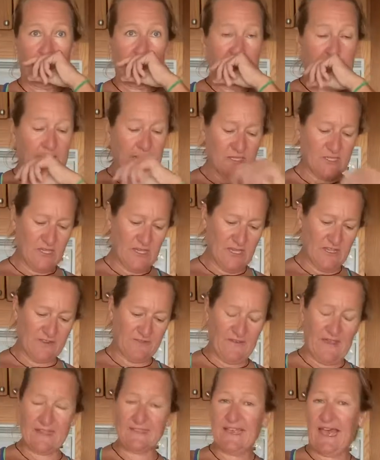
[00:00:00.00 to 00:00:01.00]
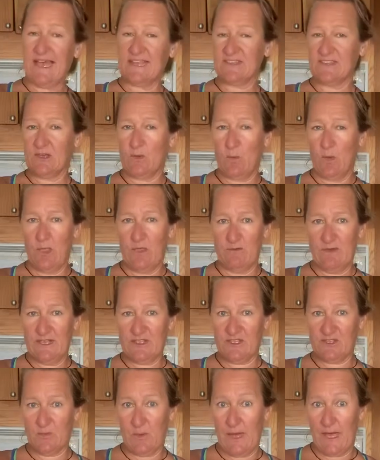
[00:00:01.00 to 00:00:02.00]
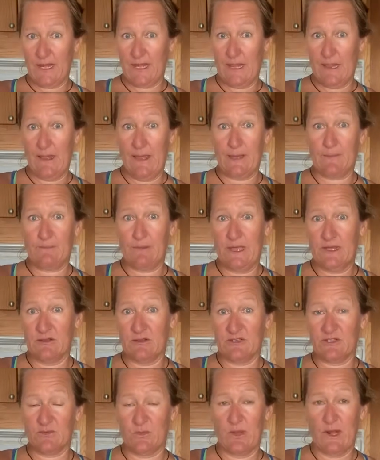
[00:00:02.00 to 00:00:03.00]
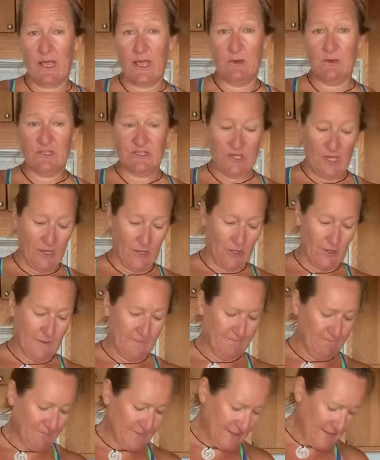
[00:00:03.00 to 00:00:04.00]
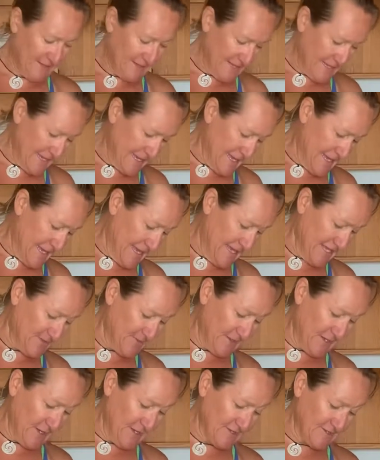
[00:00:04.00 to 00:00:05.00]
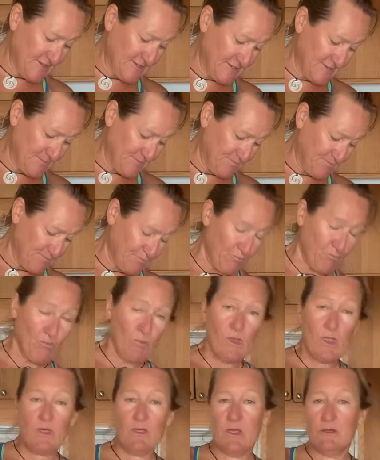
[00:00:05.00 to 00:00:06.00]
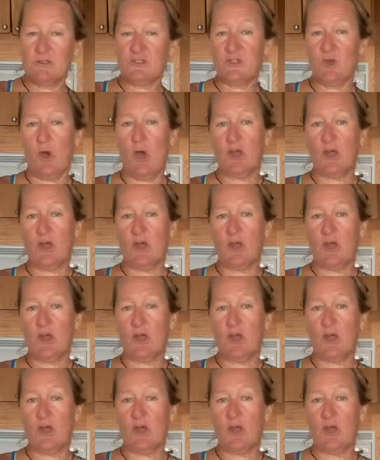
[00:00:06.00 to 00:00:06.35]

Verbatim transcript: The Ninja is fantastic. One of the reasons why I didn't like blenders when I was younger is because they're so